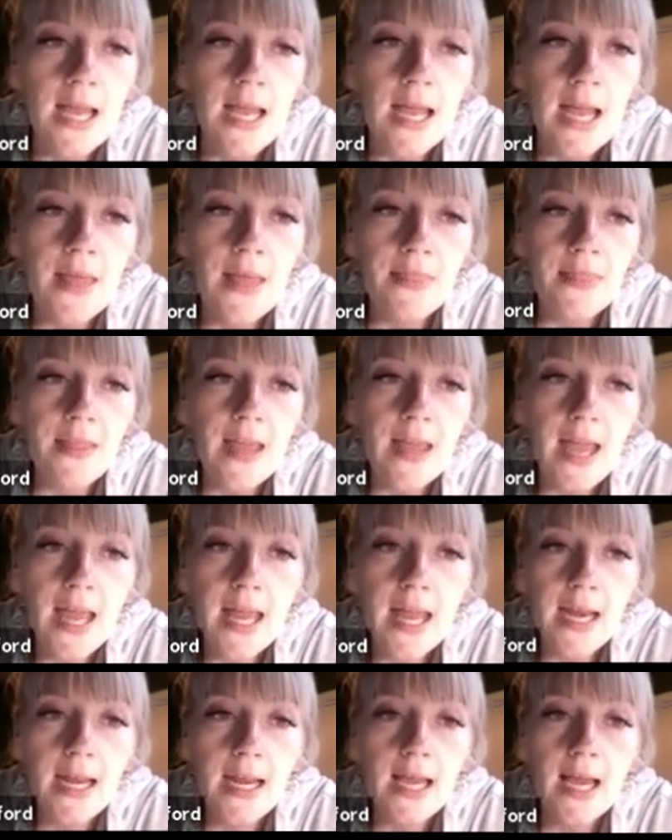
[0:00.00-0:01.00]
And
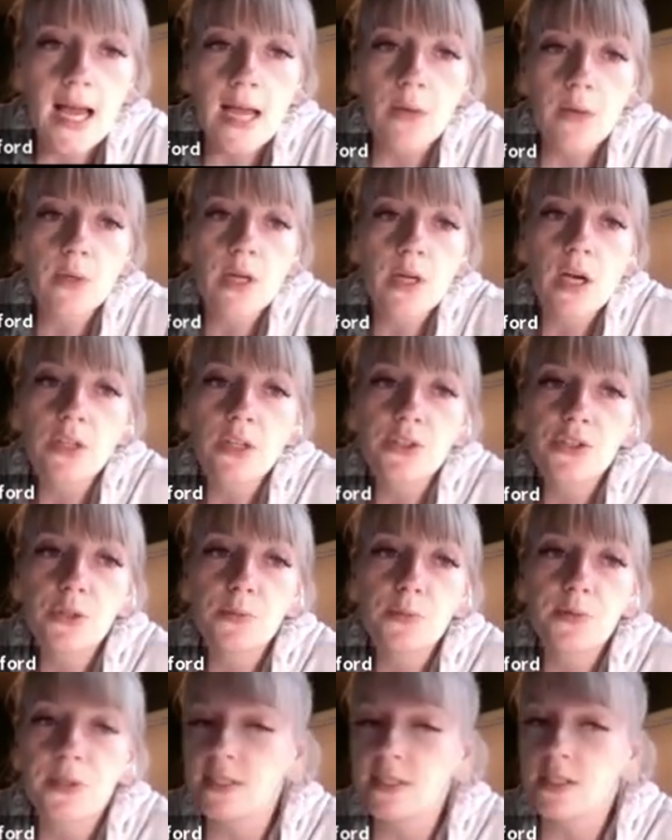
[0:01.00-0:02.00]
then I would also
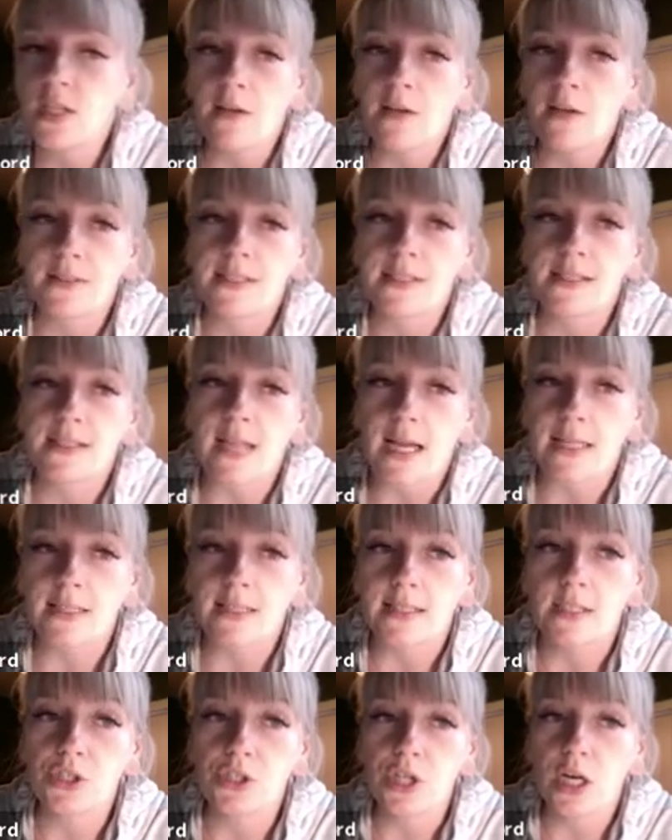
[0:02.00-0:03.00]
print off a
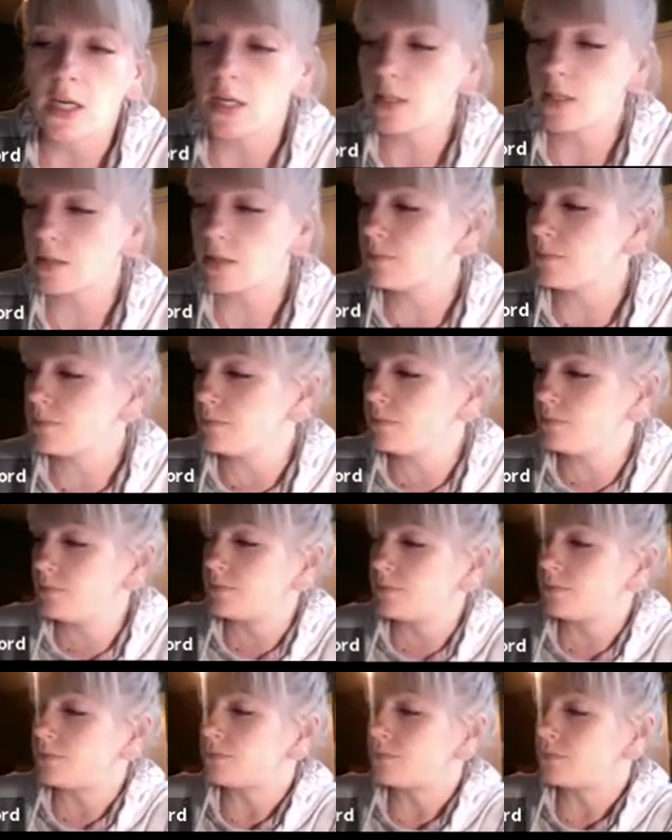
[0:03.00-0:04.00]
sizing chart,
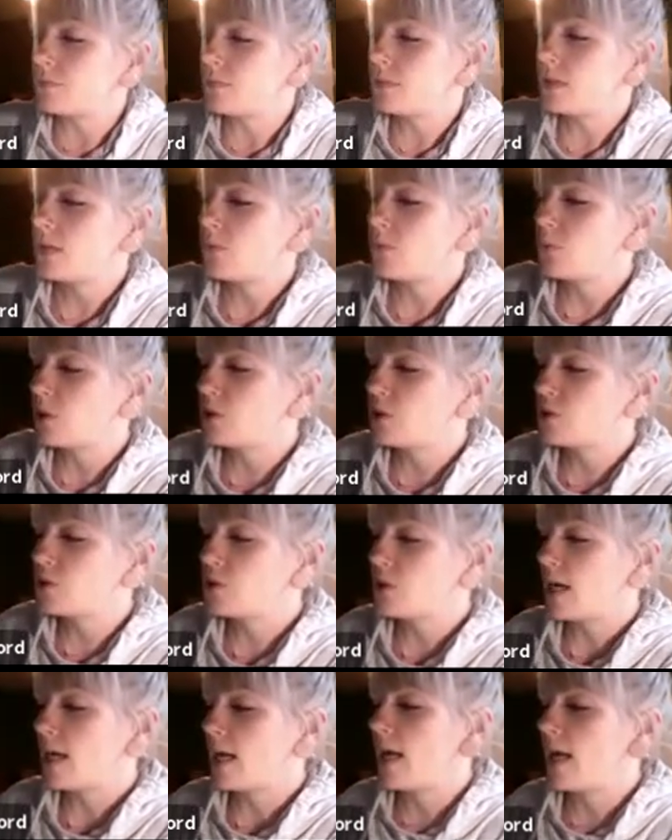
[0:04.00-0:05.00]
which
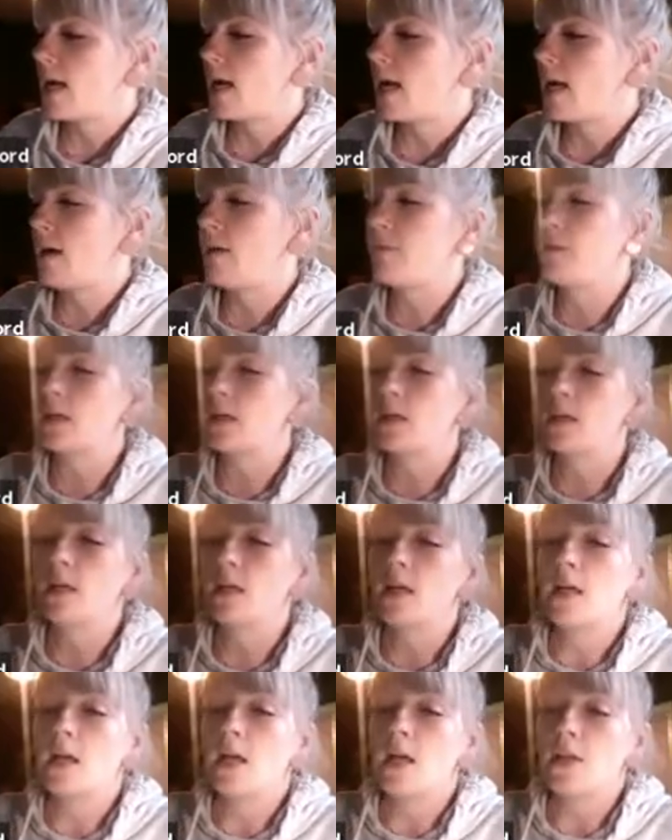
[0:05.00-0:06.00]
I have.
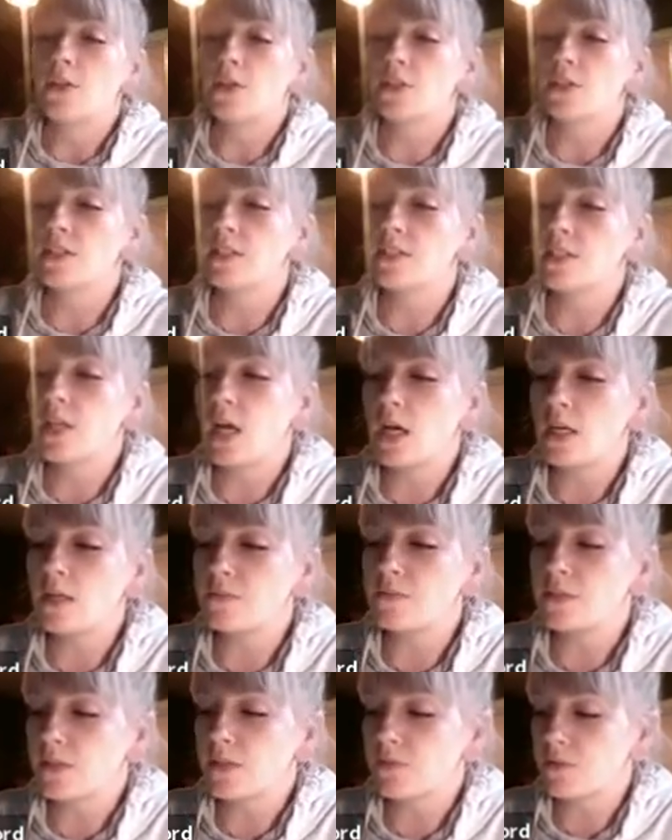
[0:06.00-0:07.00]
There's a ton
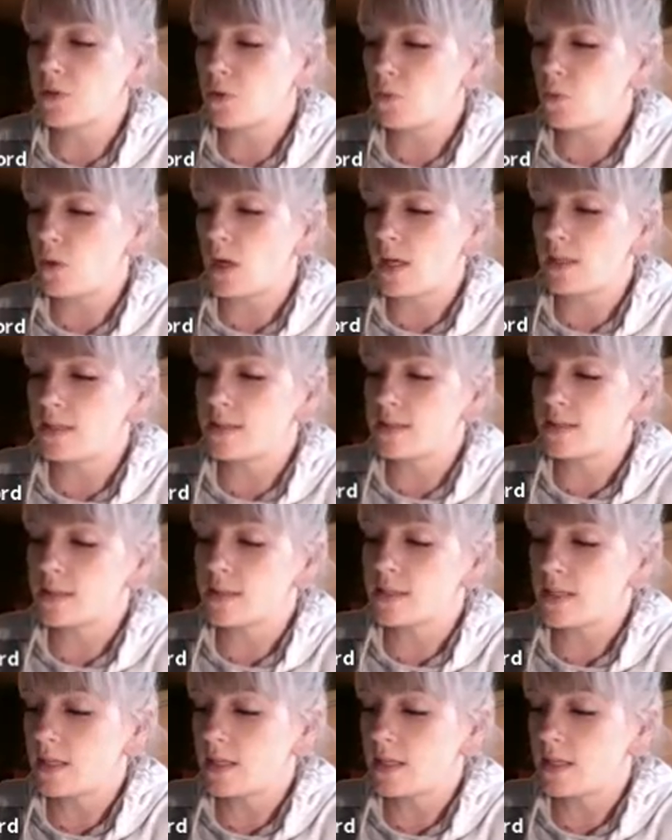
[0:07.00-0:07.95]
of different ones.